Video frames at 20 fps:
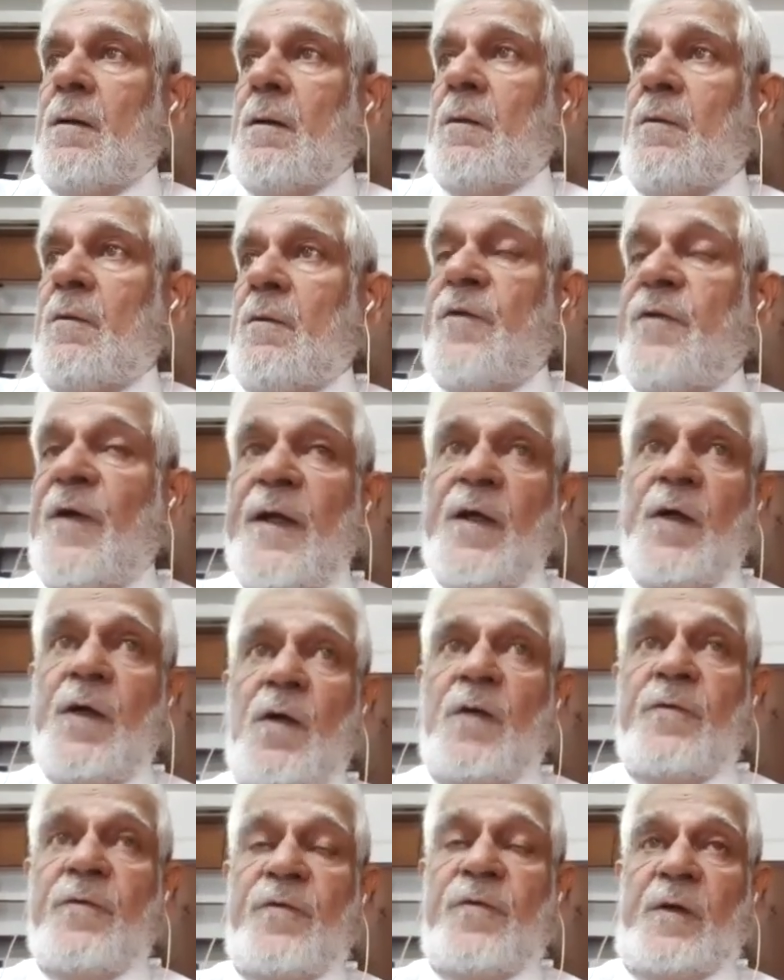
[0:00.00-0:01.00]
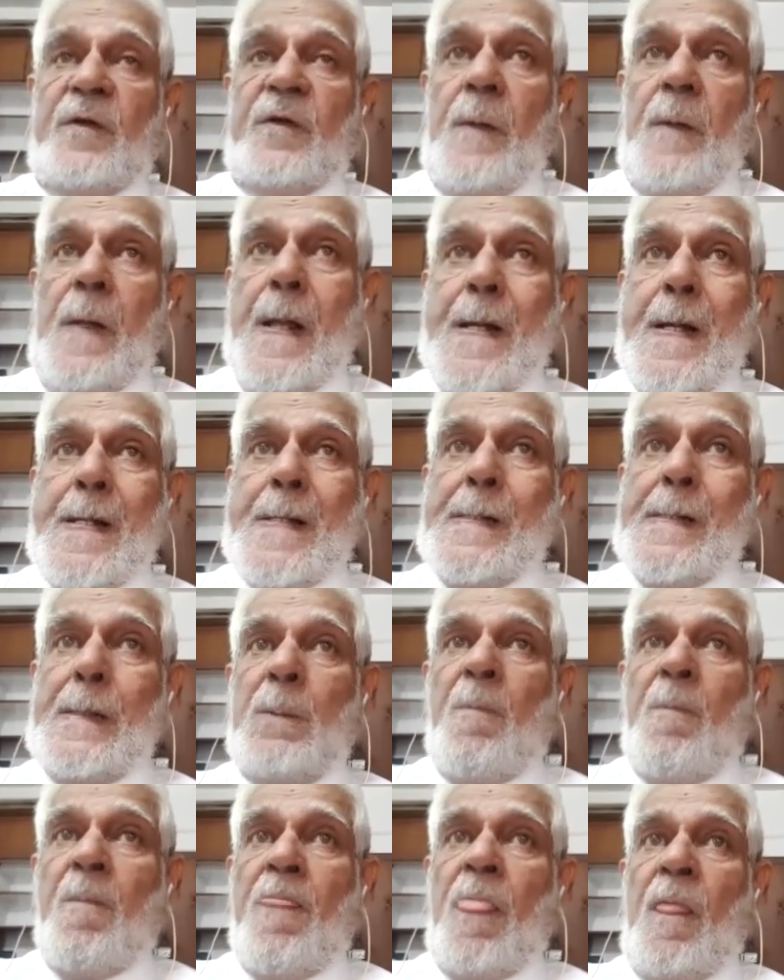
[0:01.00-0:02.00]
Very often,
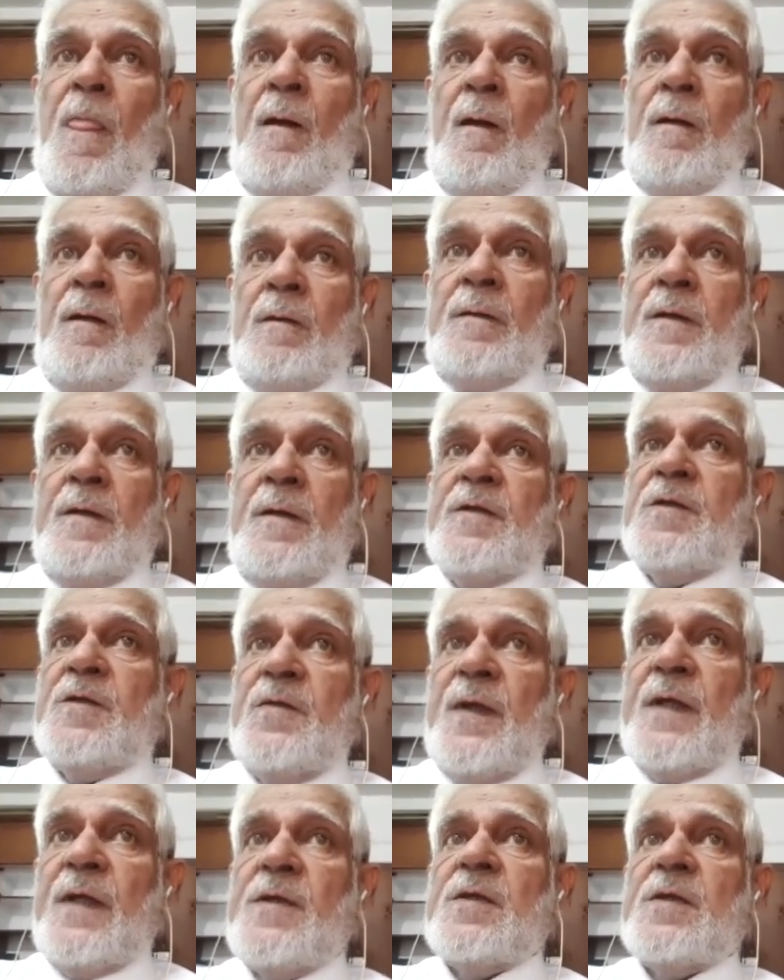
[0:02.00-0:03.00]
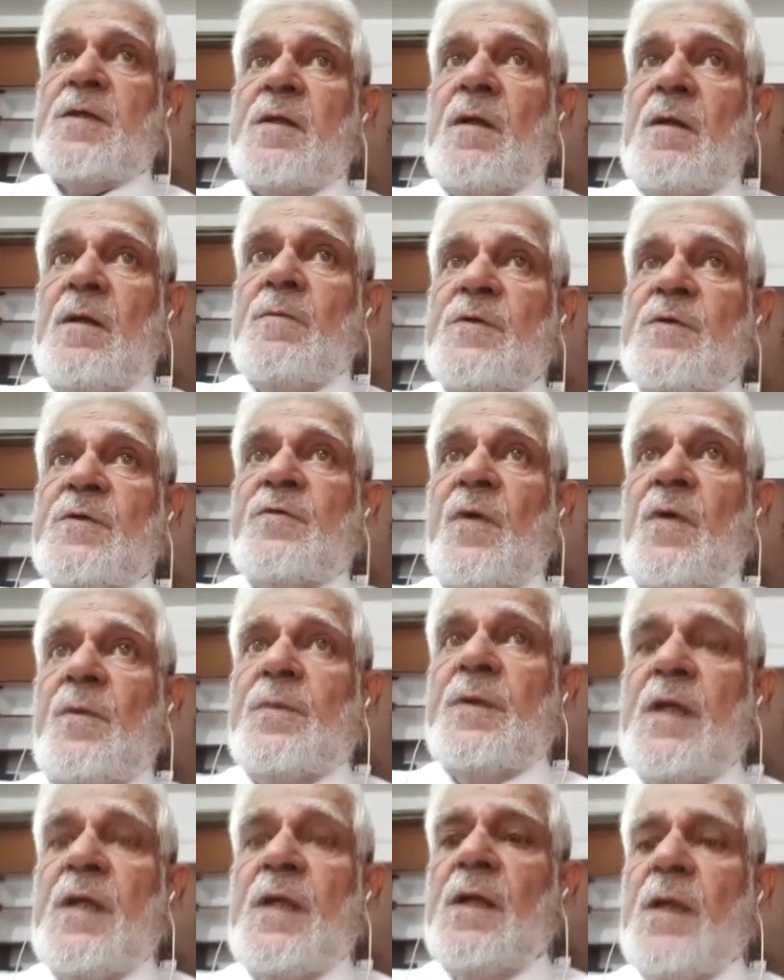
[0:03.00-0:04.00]
The stress comes
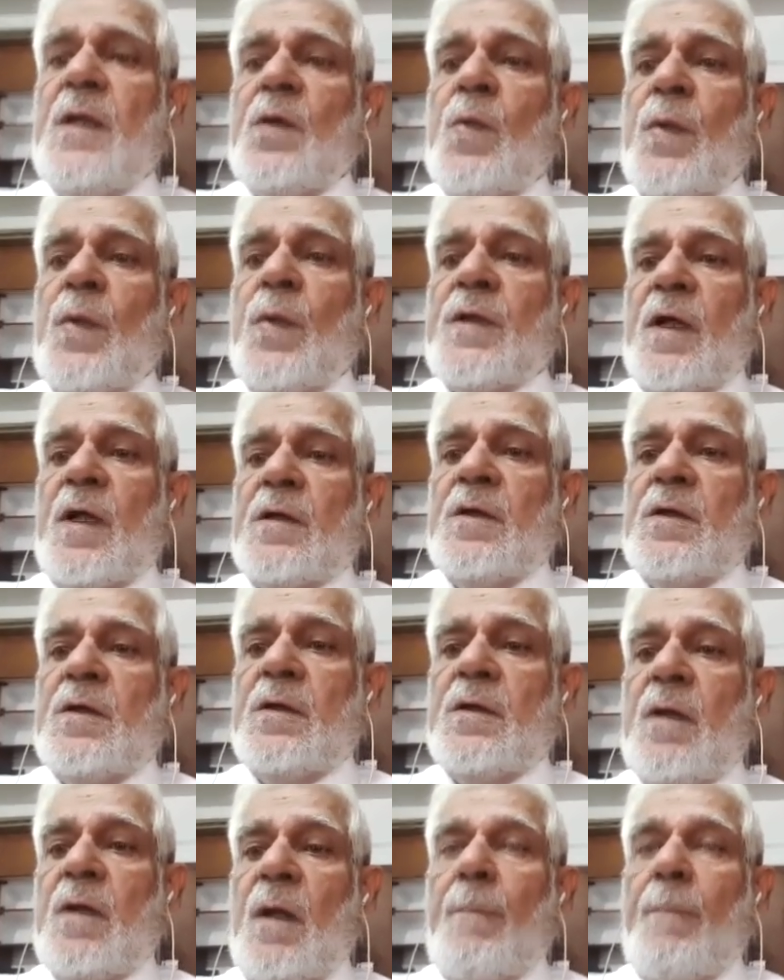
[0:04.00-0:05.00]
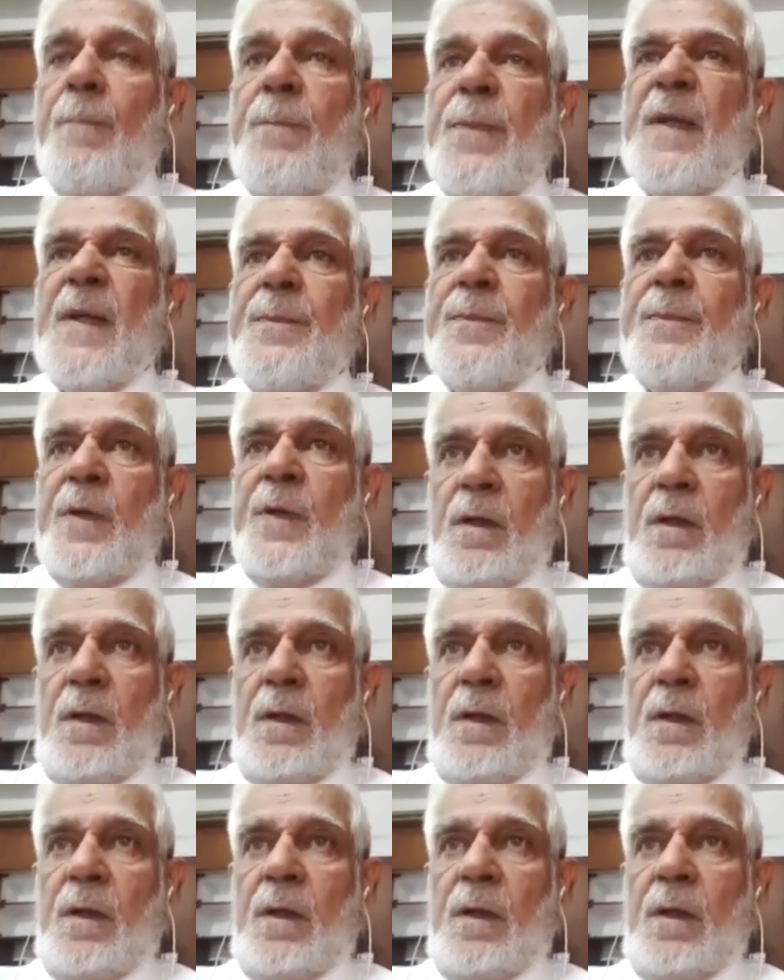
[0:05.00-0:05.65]
from dealing with other people.